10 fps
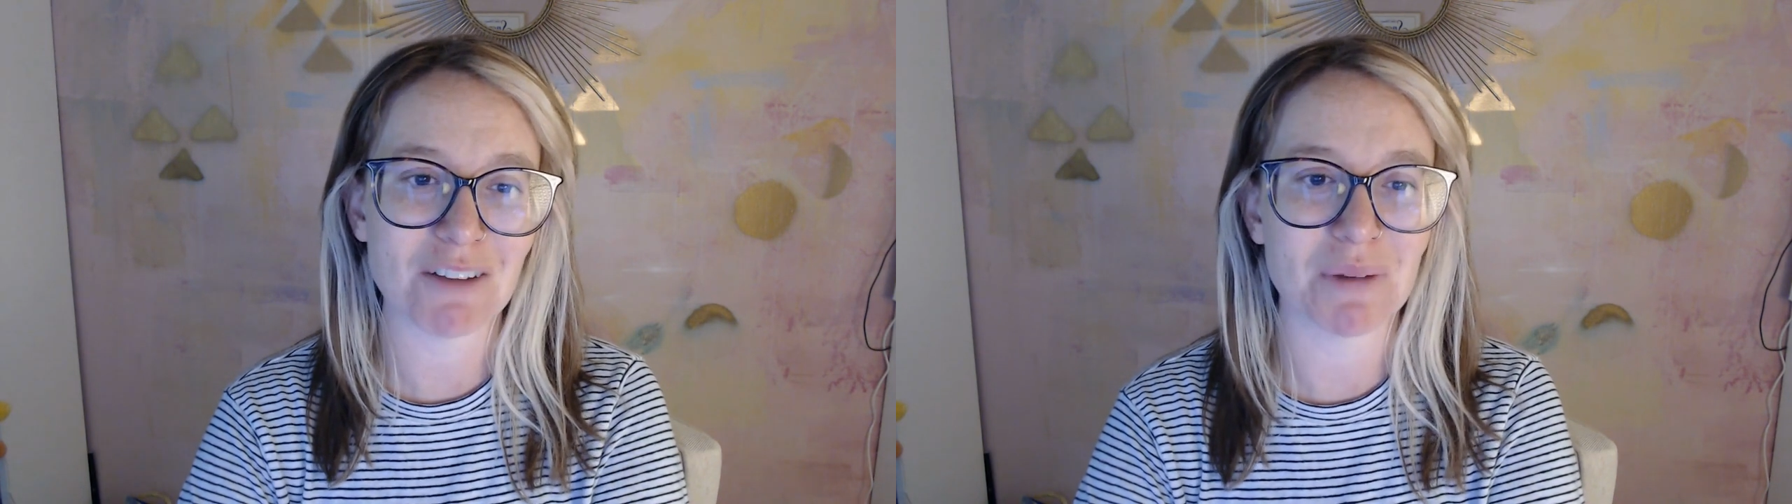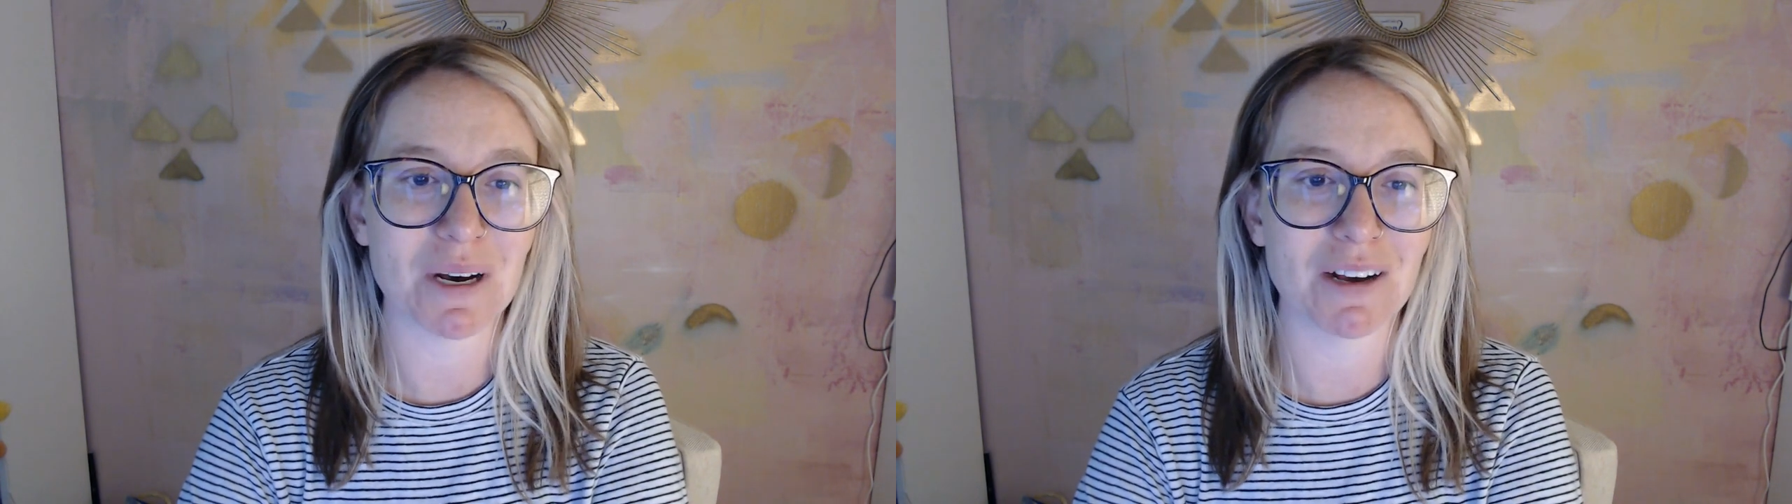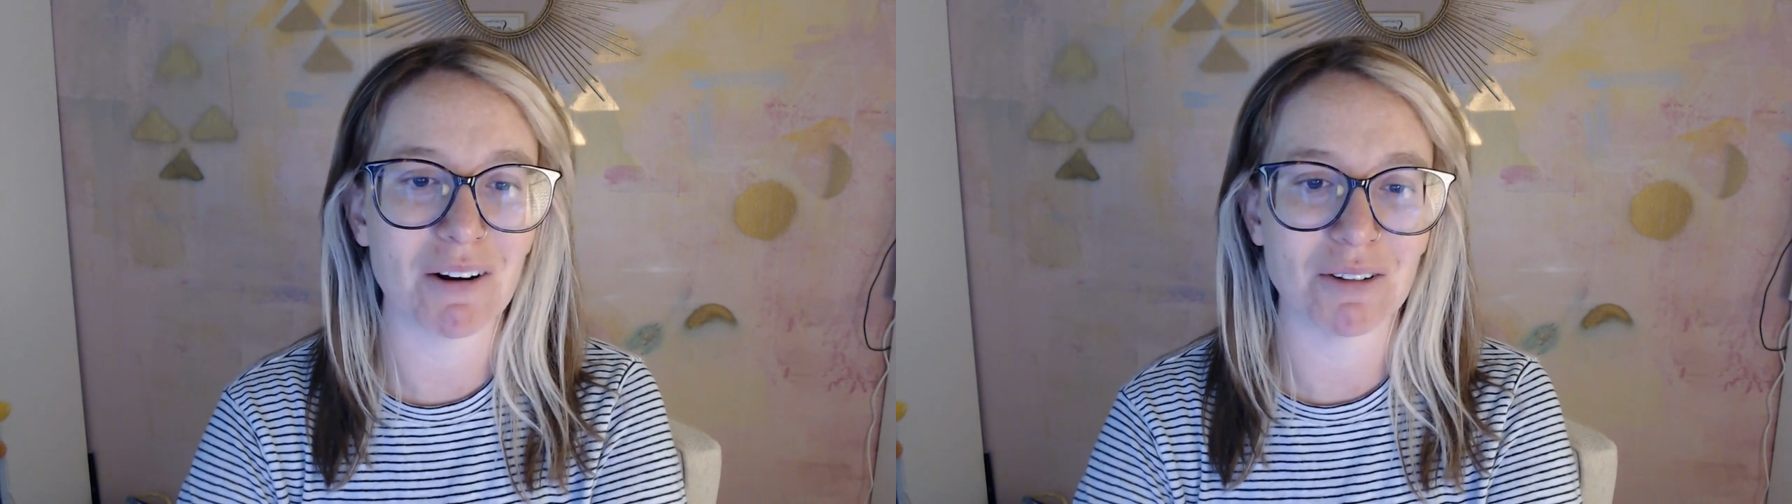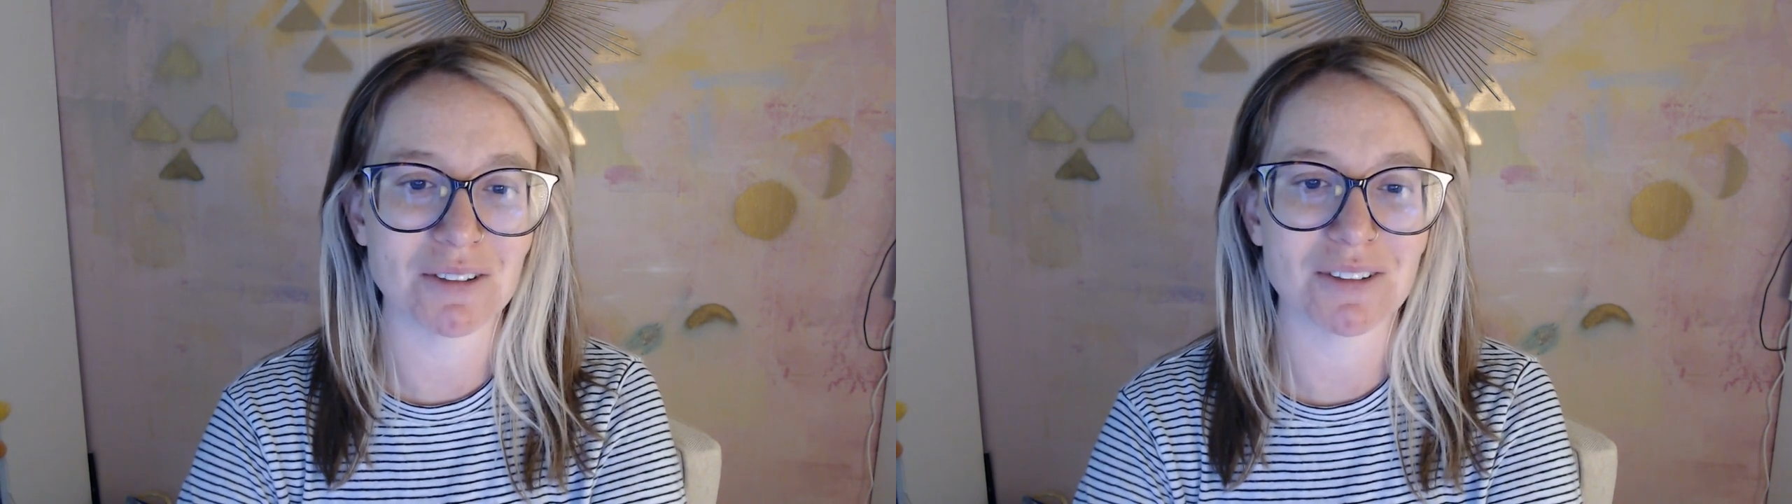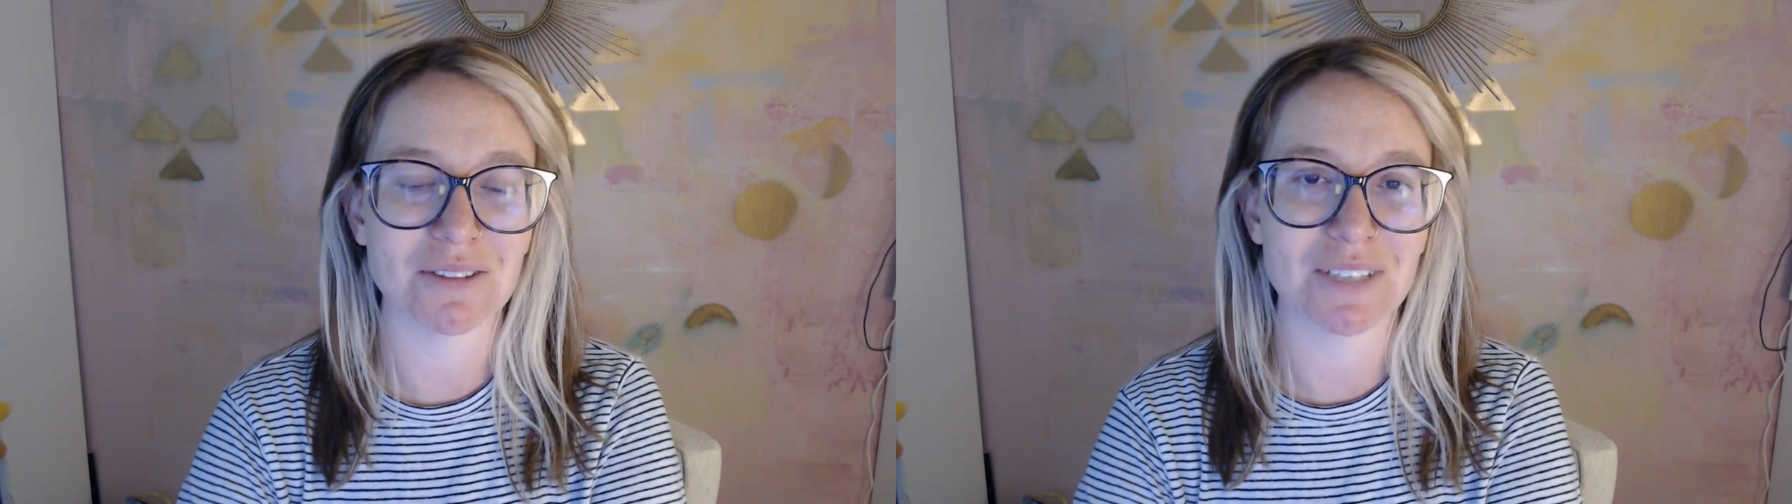but
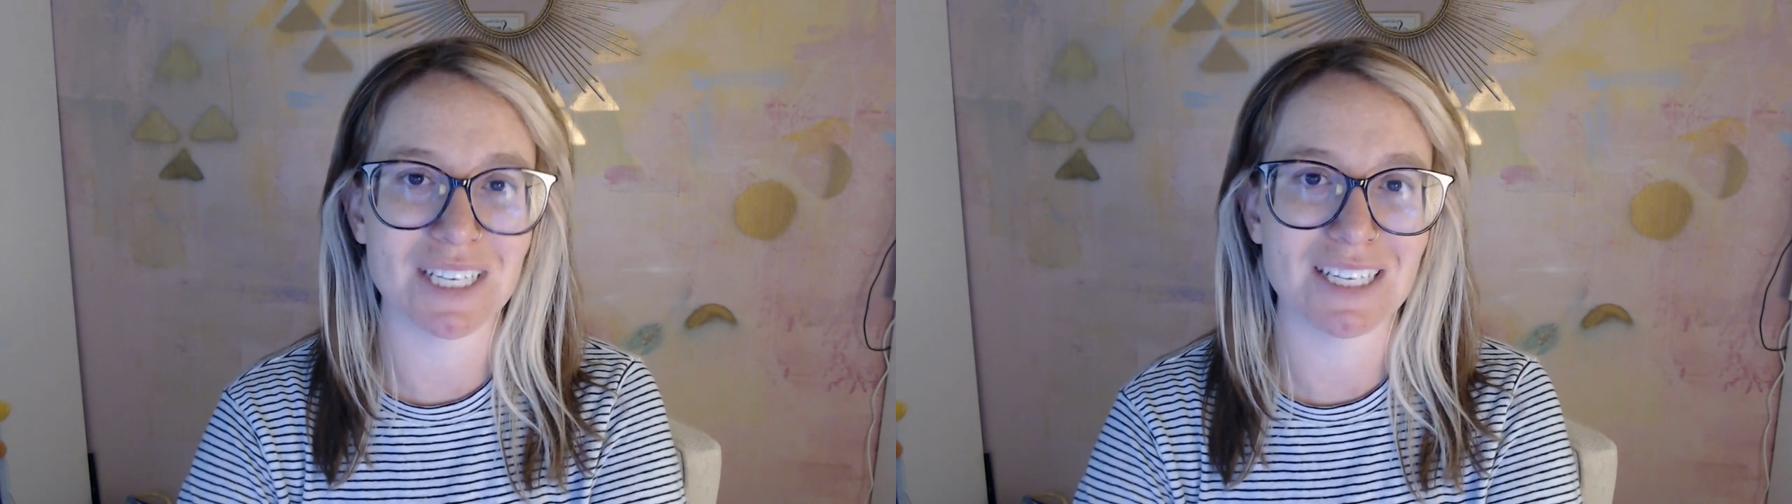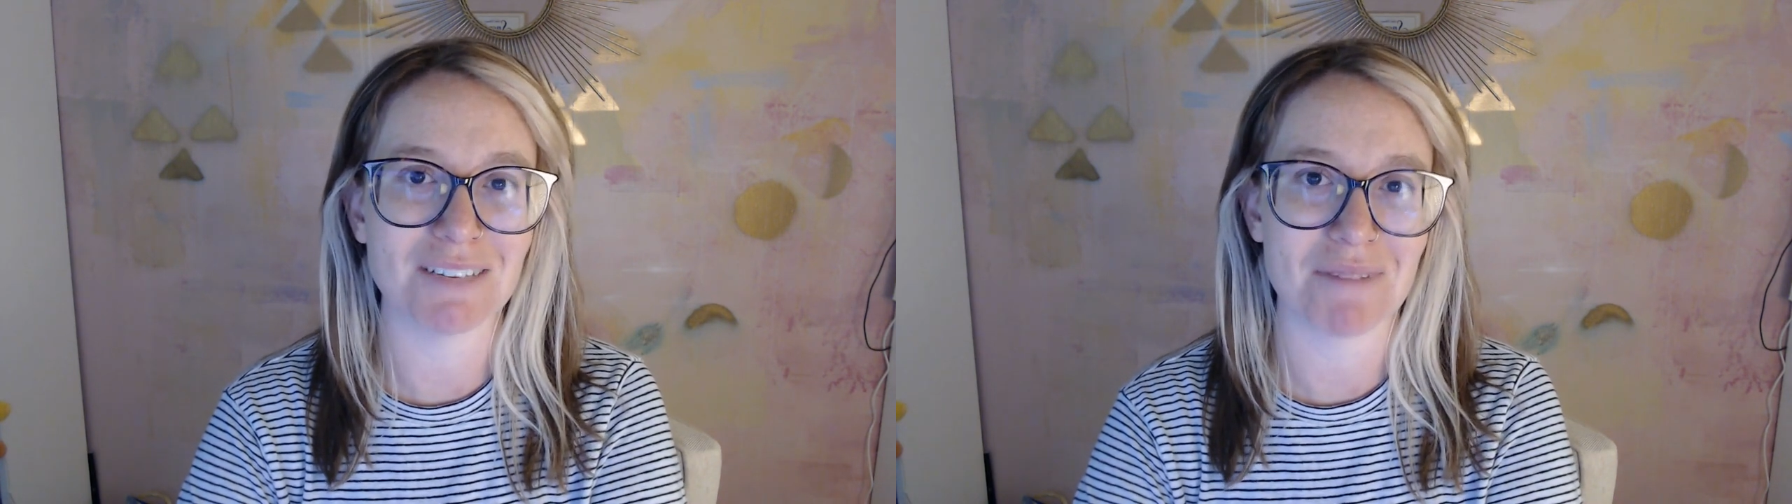also in